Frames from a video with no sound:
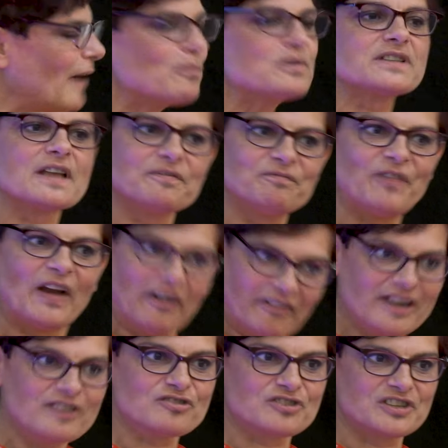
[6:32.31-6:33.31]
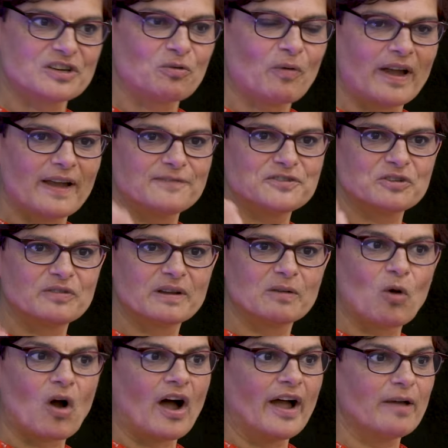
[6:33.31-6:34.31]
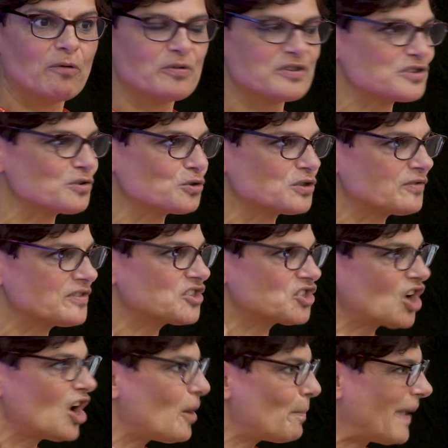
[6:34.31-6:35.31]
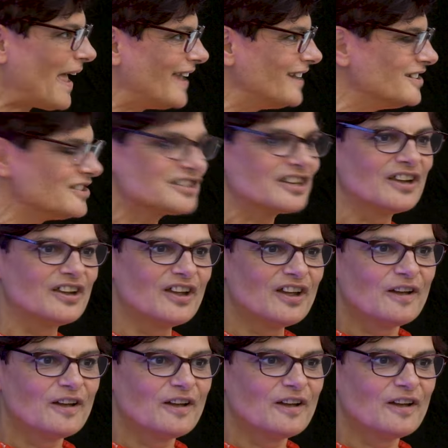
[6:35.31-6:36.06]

And that was a very interesting way of doing what I always thought of as sharp end,